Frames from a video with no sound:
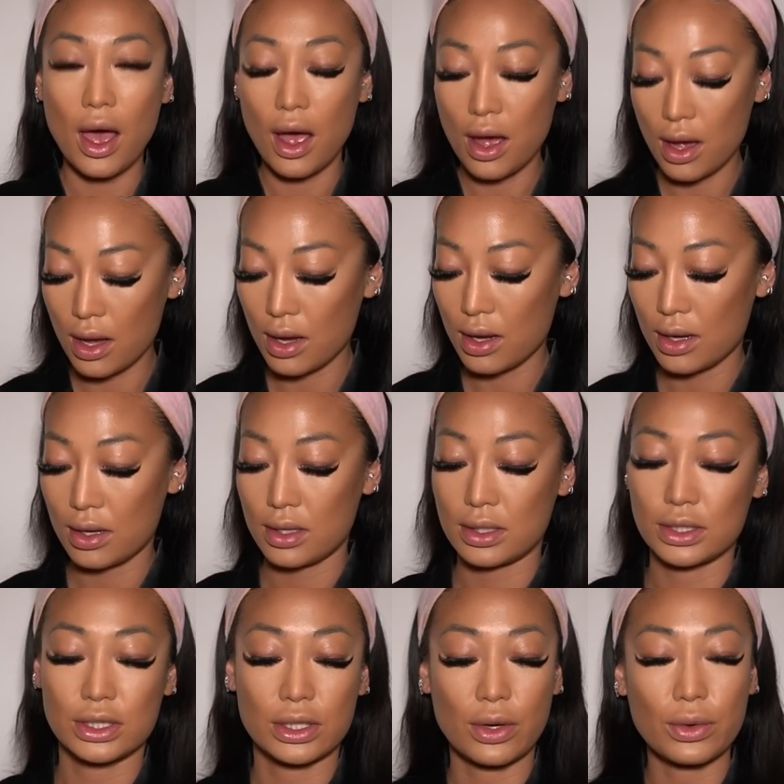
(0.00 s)
Oh,
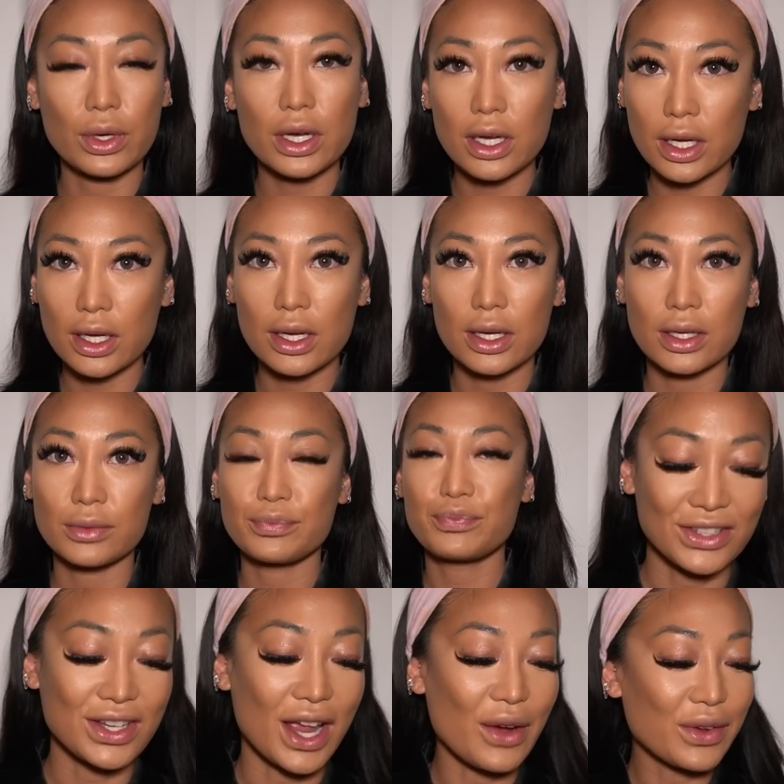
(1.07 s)
so good.
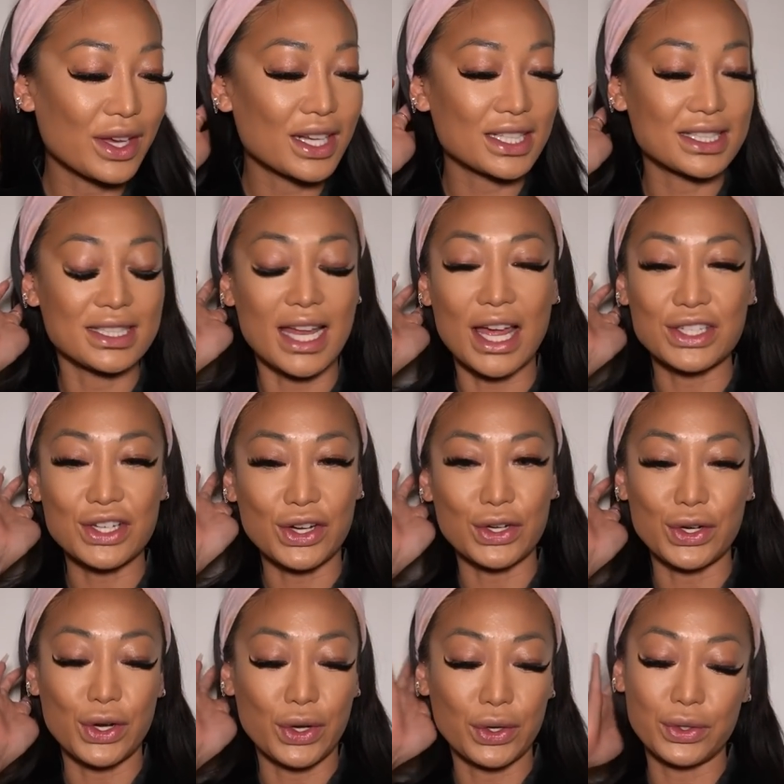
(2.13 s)
So now we gotta snatch our
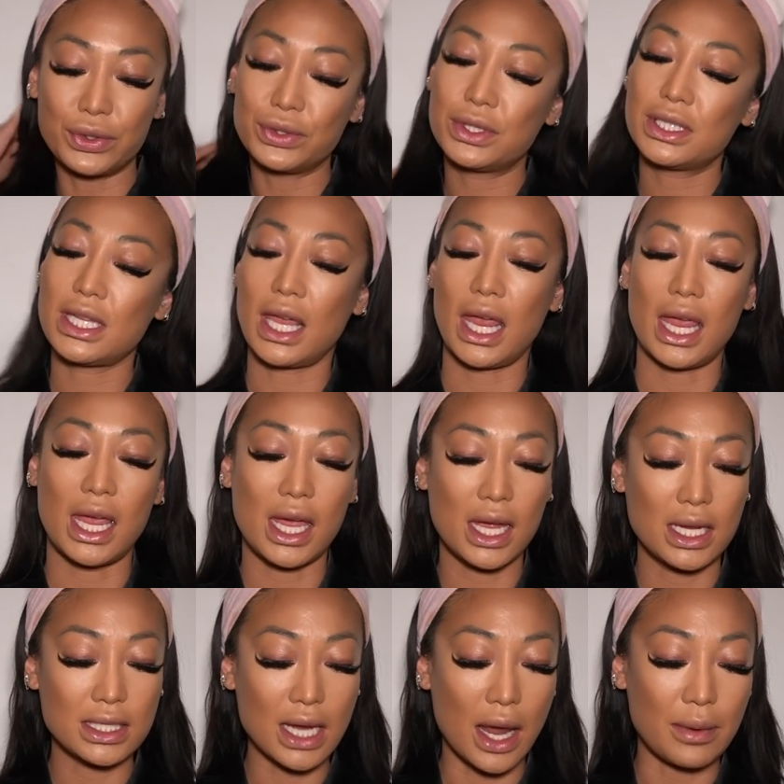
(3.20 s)
nose,
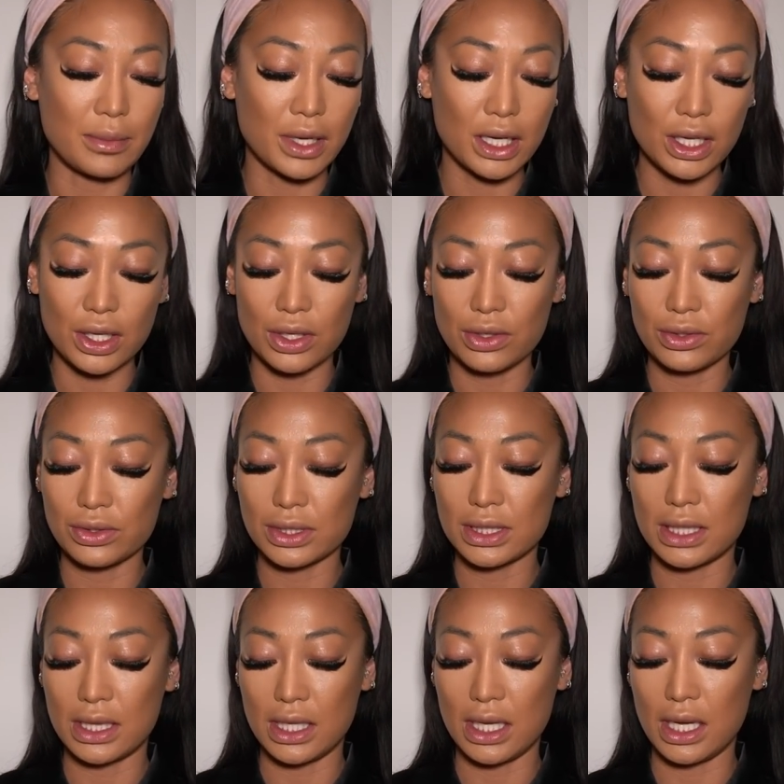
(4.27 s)
and I'm gonna
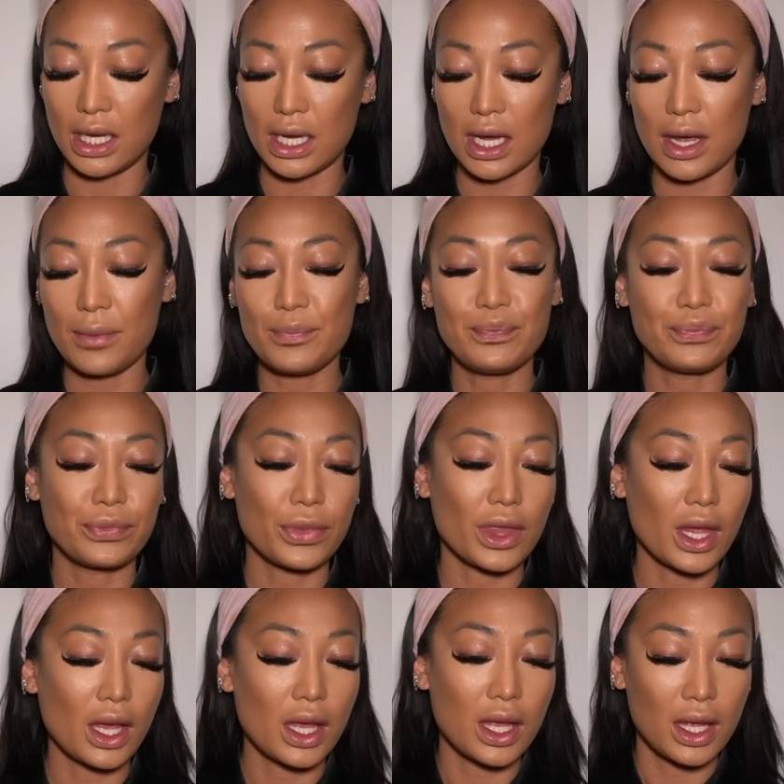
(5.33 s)
use the
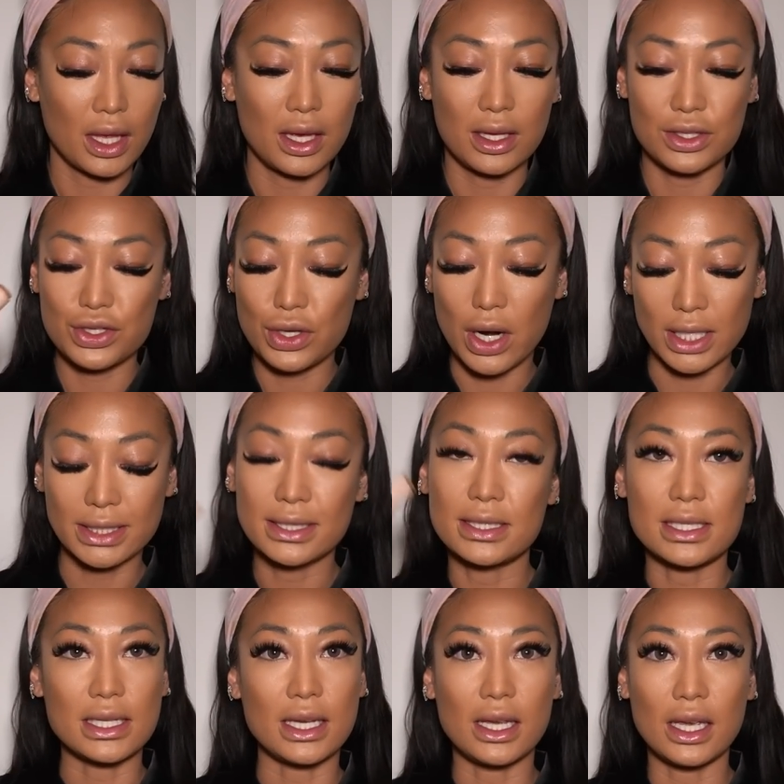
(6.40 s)

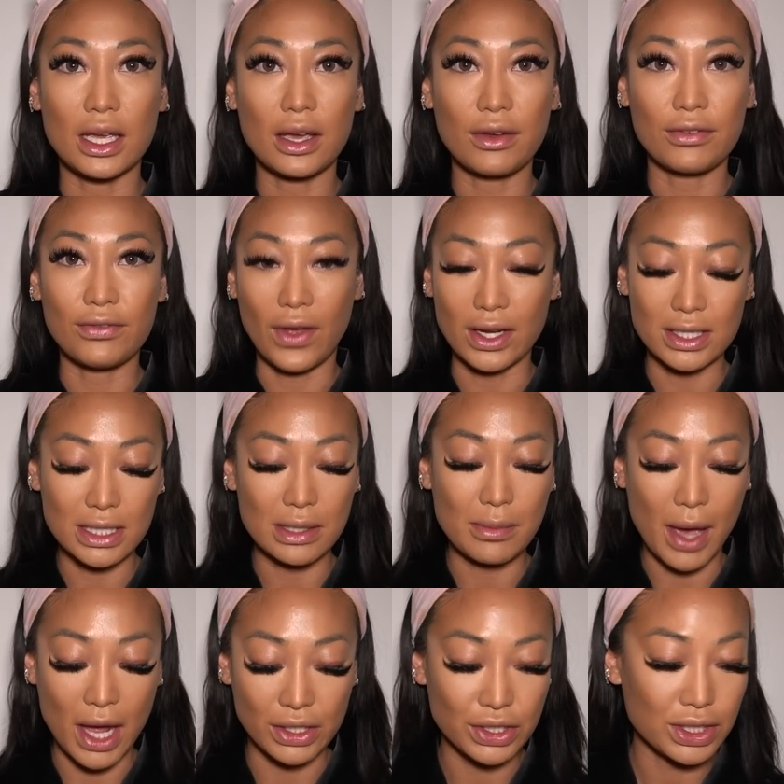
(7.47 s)
trusty Fenty
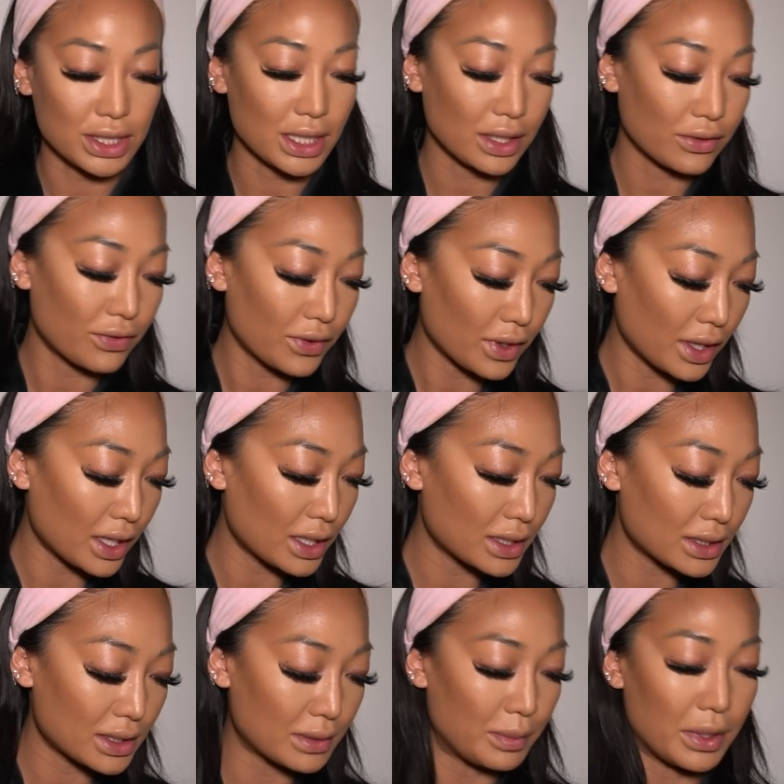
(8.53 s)
matchstick for
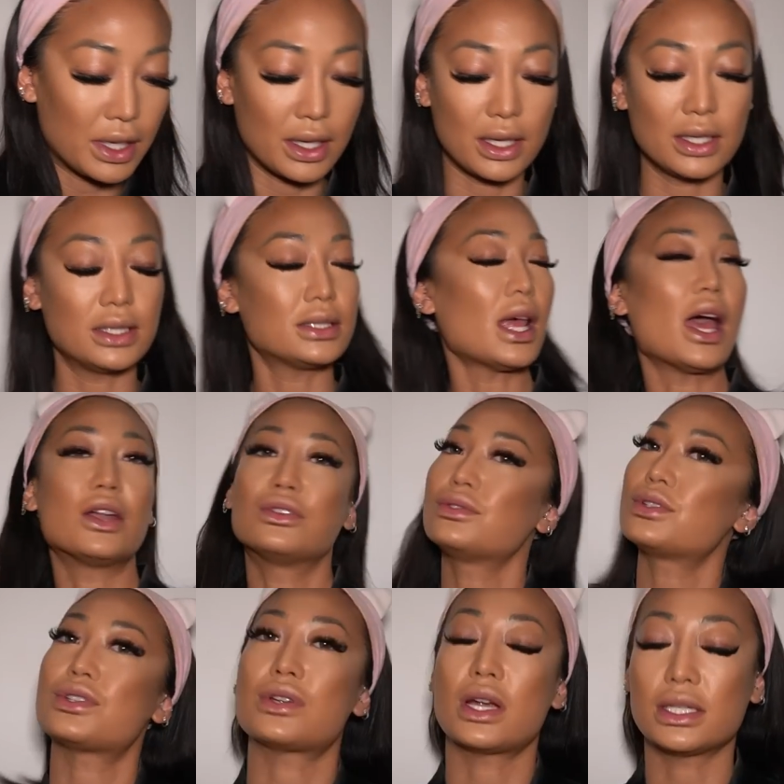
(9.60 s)
this because I
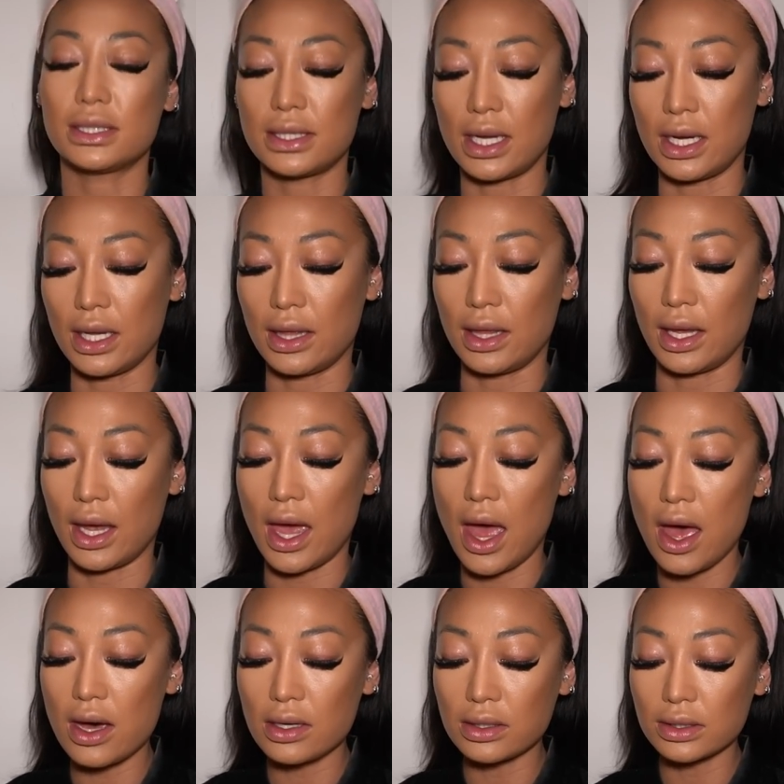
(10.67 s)
don't trust anything
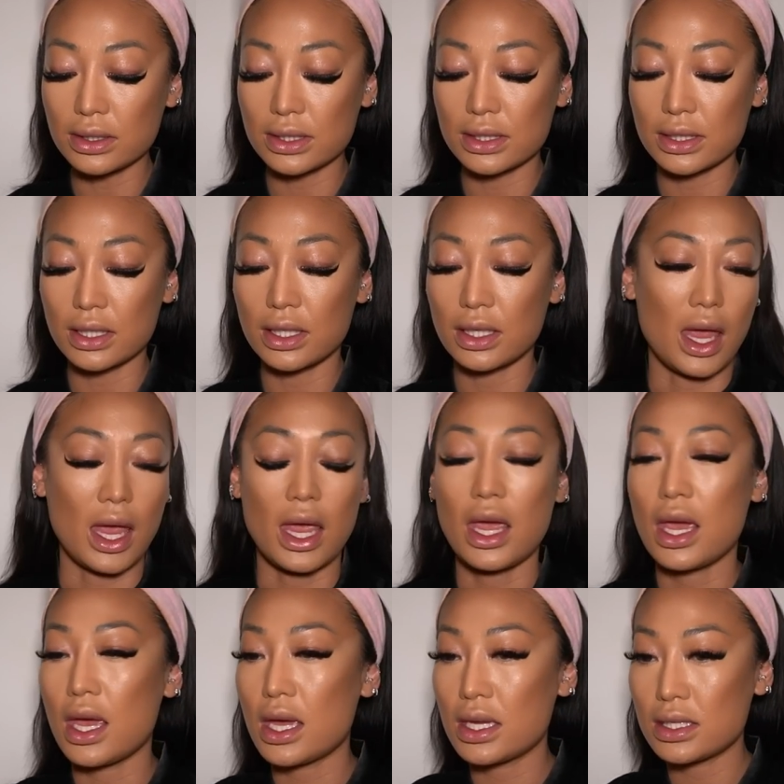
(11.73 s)
else.
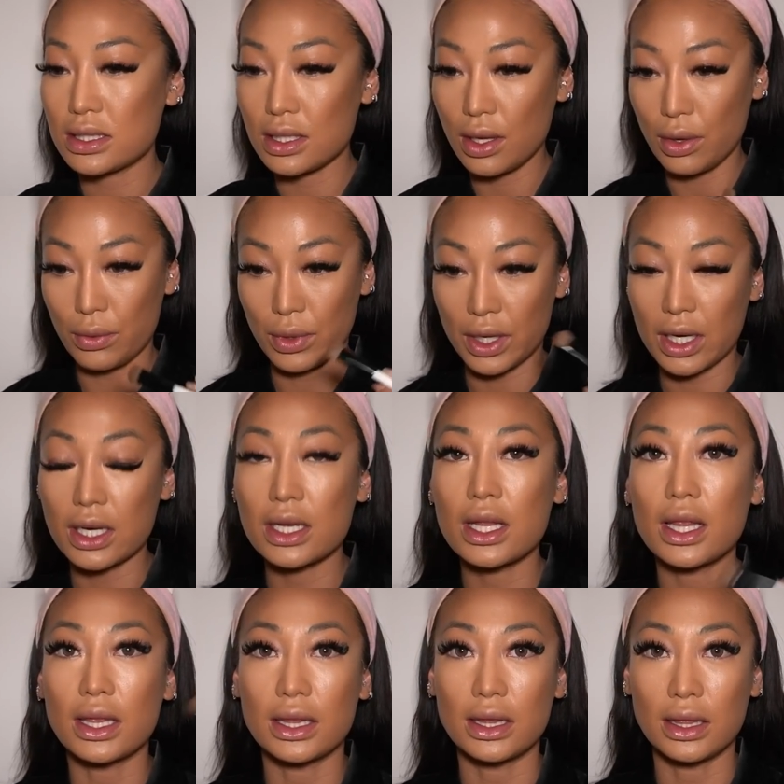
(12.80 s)
And we're
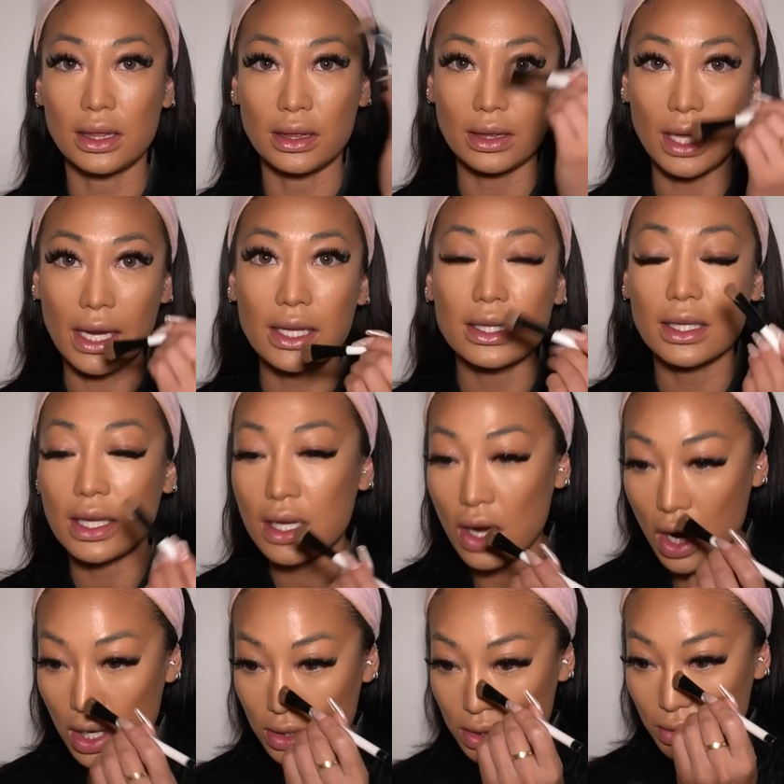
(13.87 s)
gonna lightly
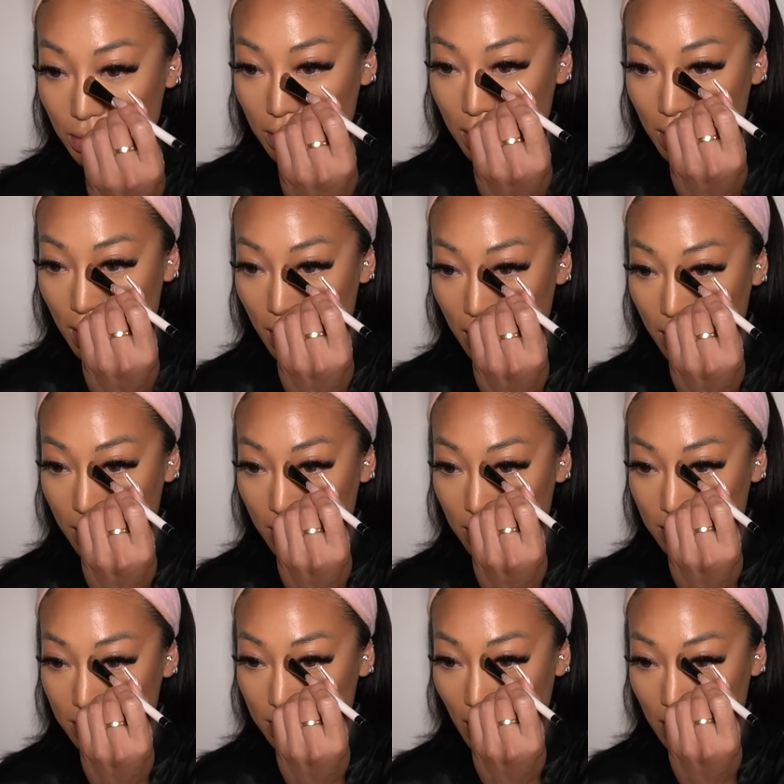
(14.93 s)
contour the
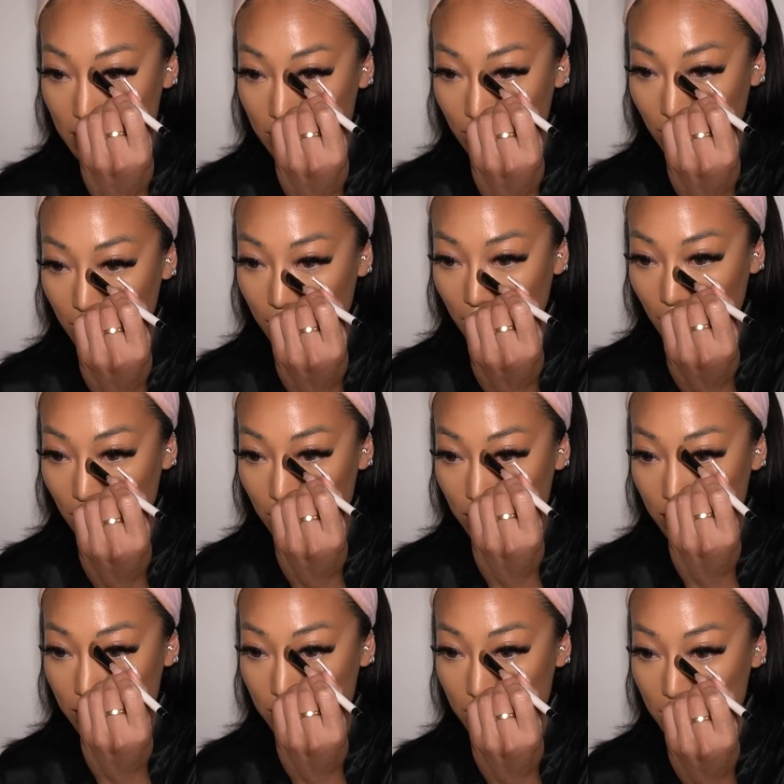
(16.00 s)
sides of our
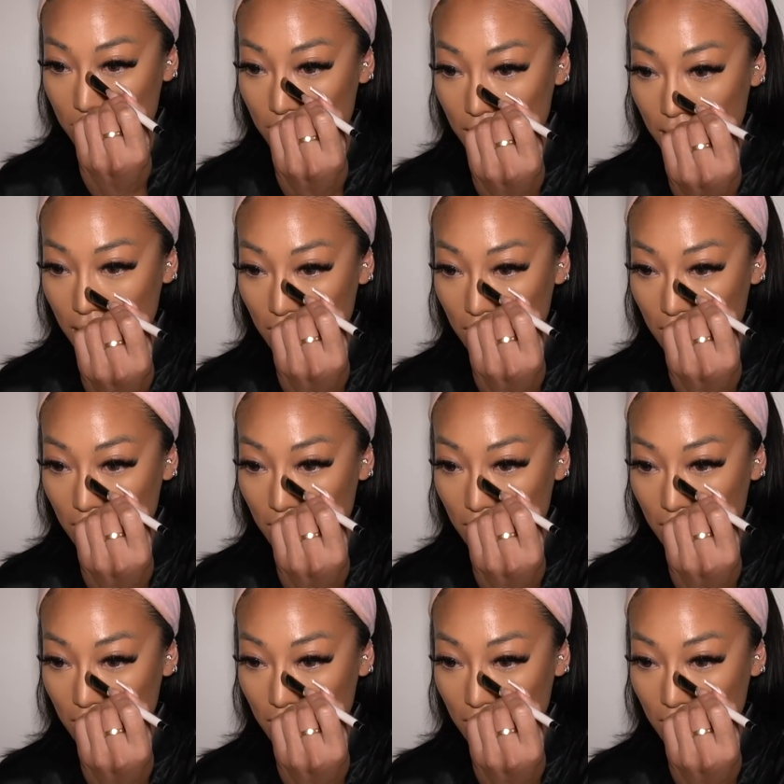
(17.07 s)
nose.